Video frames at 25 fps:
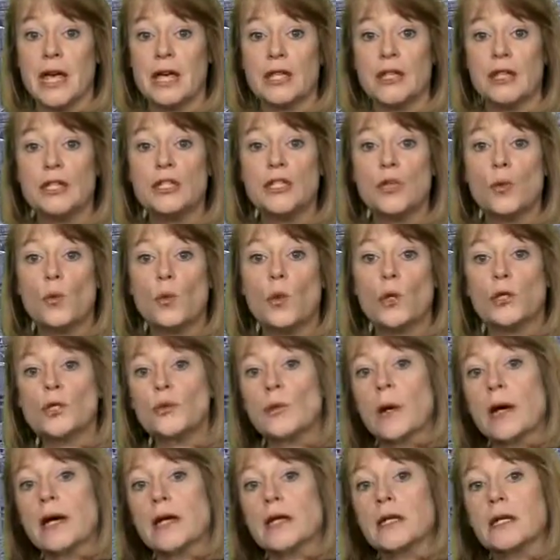These awards
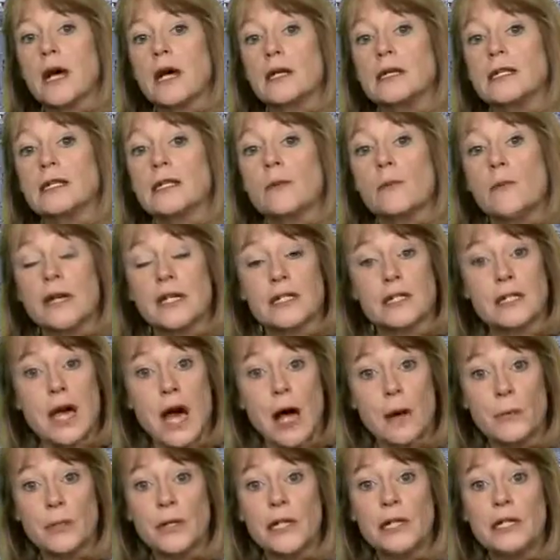recognize the best
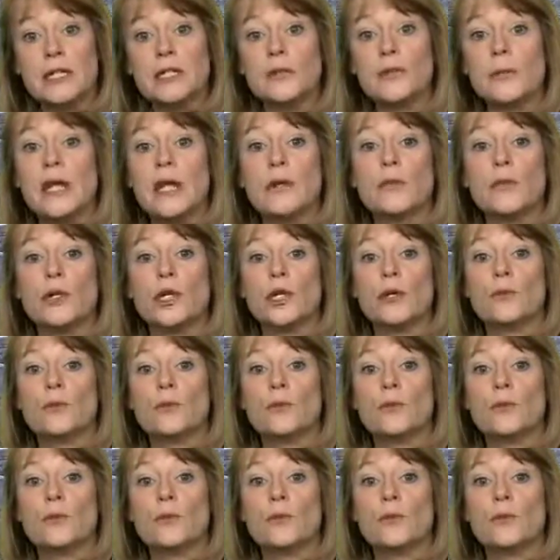companies, people,